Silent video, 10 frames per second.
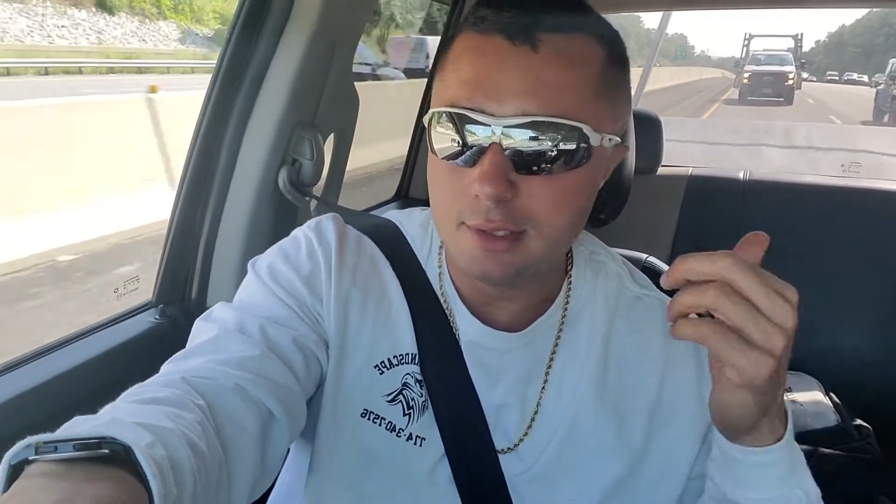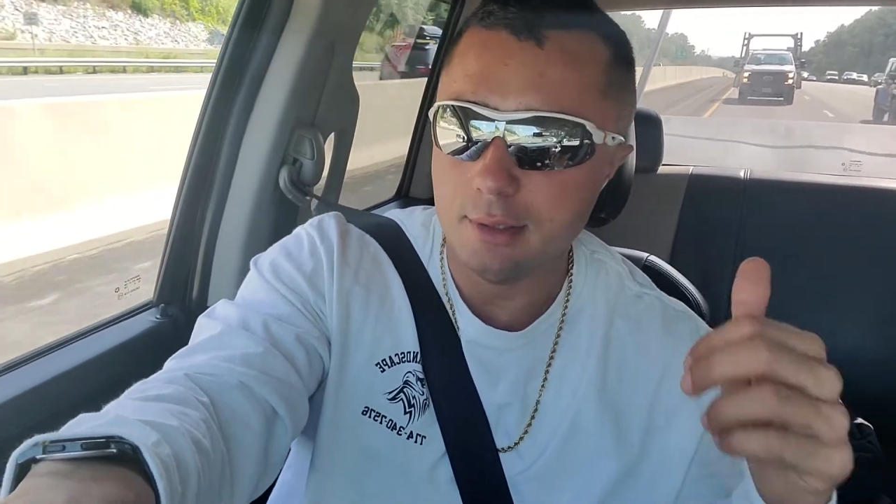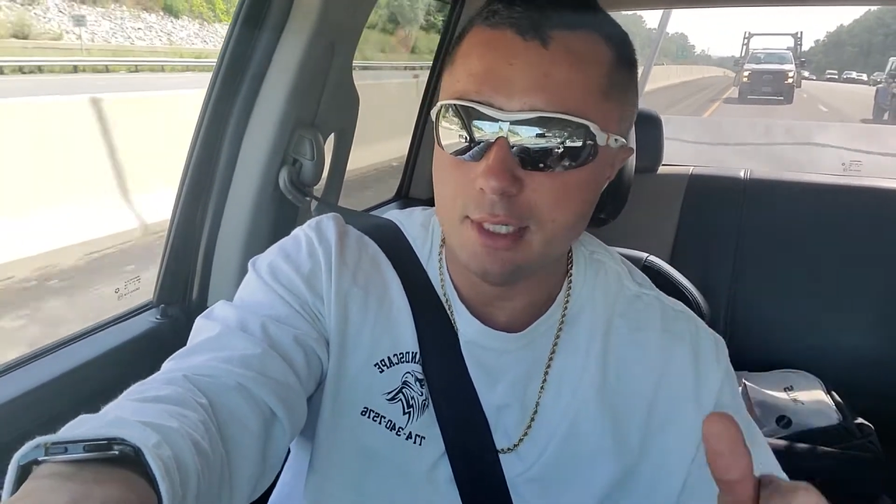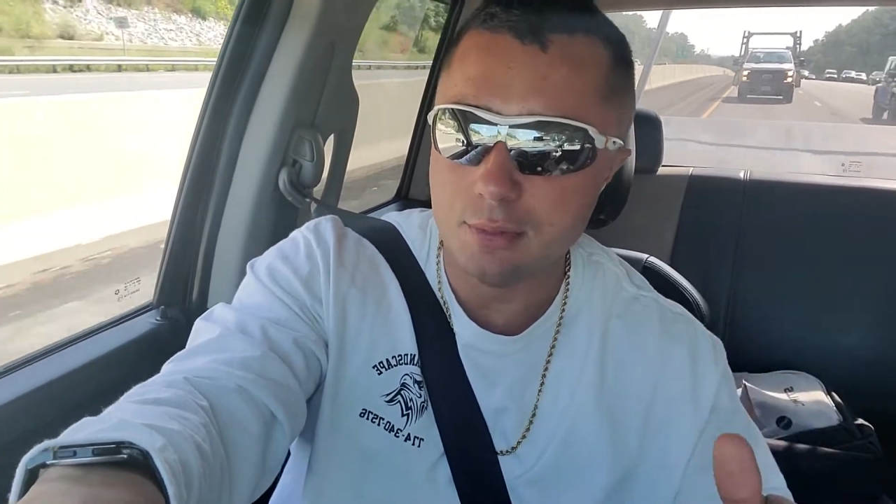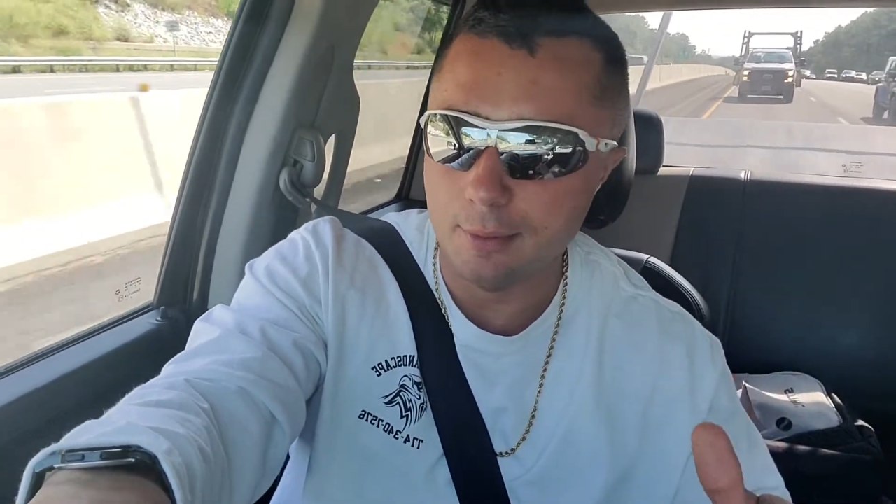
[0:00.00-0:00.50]

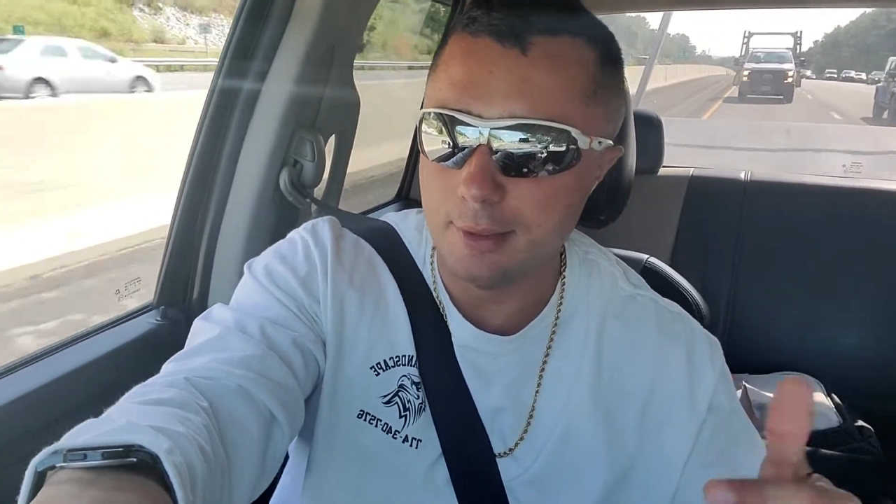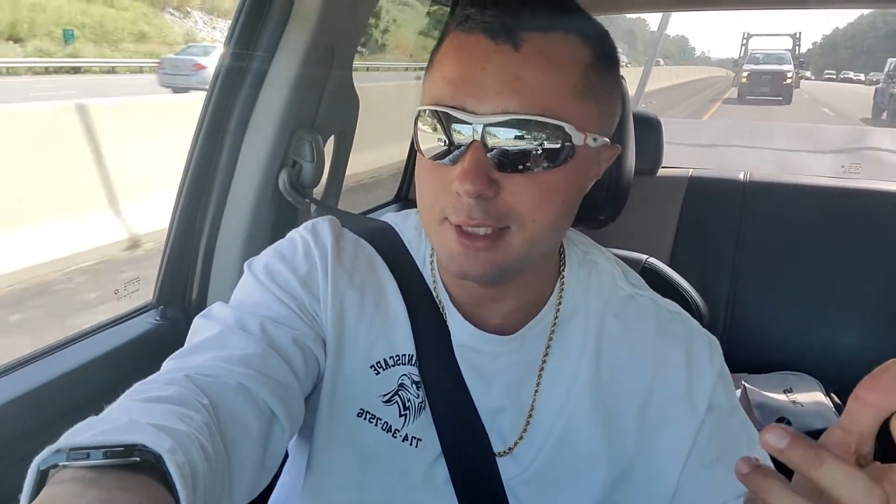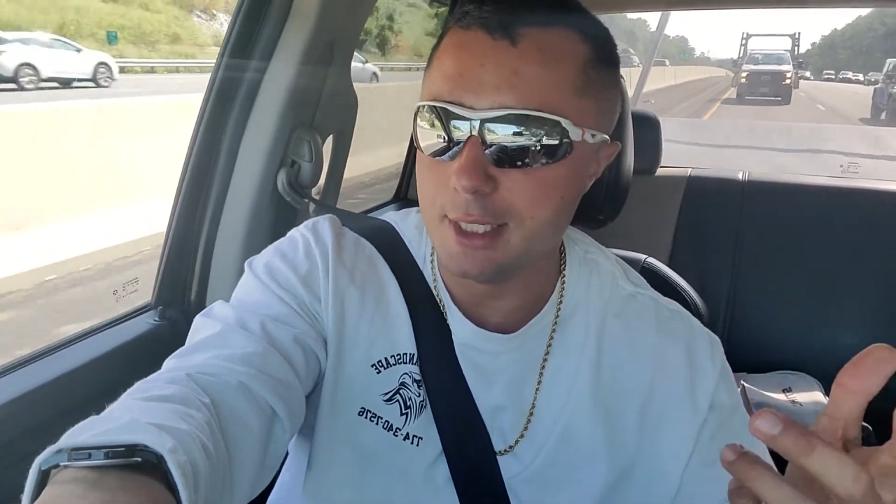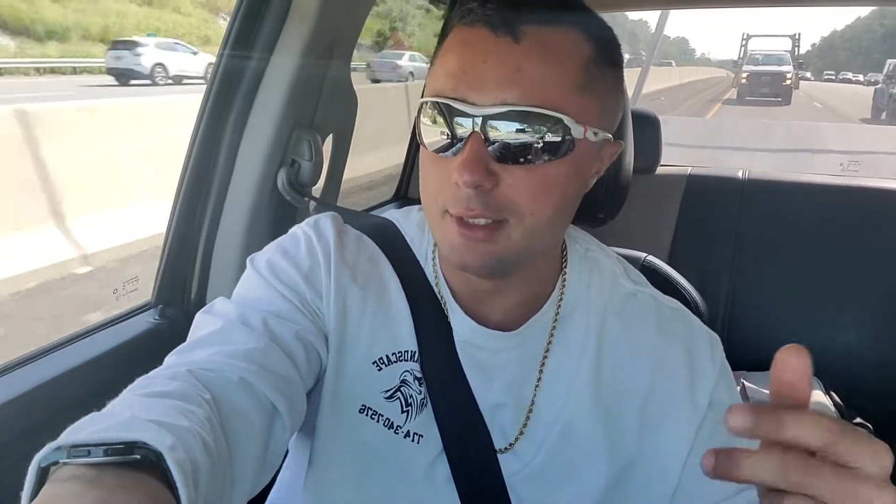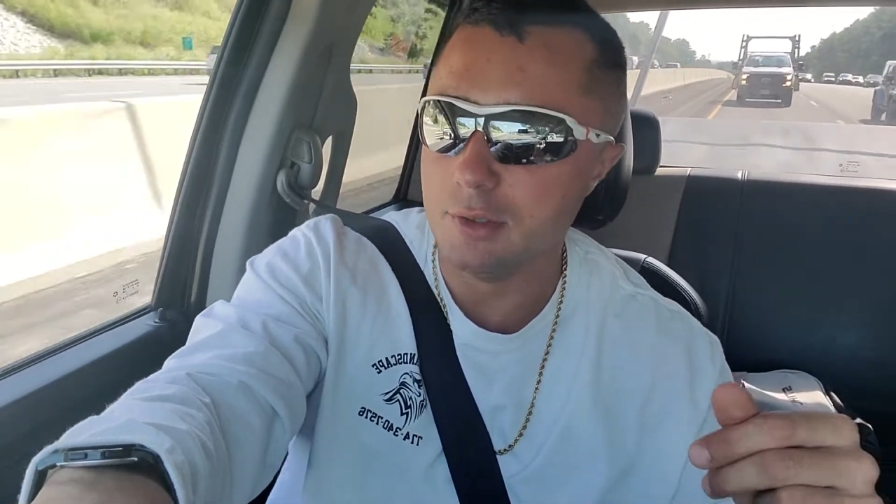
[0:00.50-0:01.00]
This one was
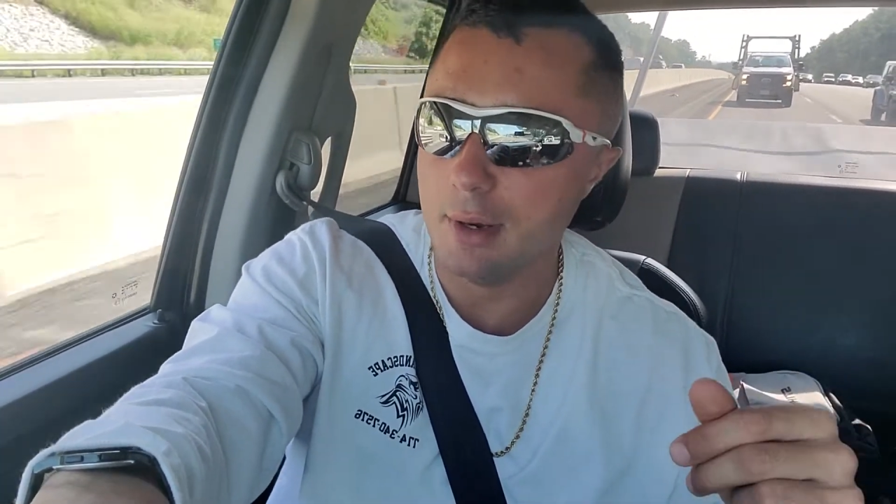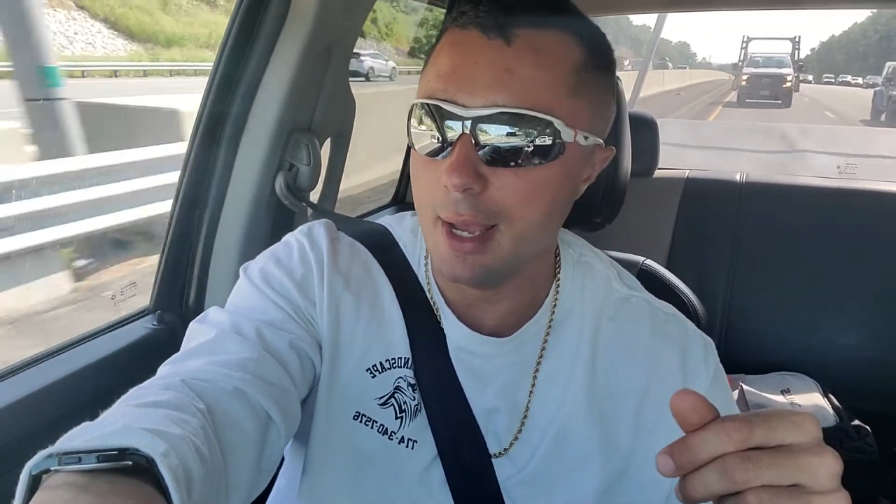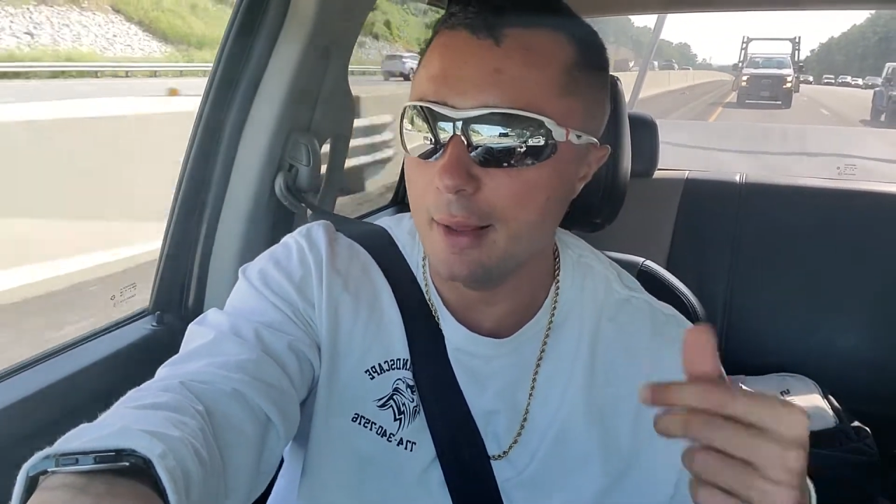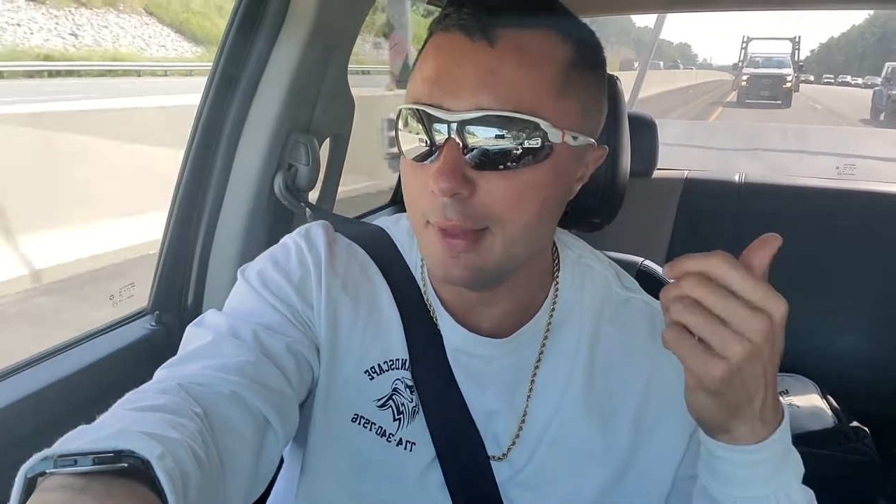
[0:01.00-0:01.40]
$6,000.